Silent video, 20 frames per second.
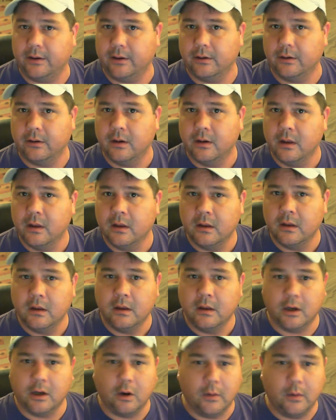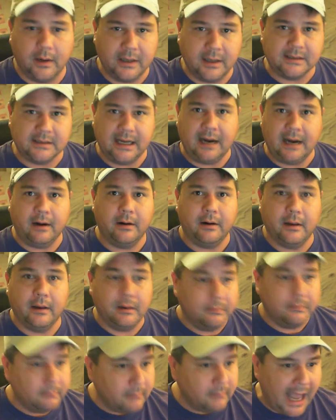here, you know, in this
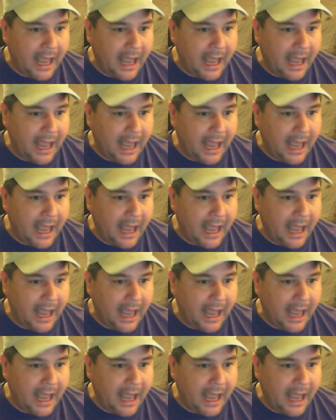area.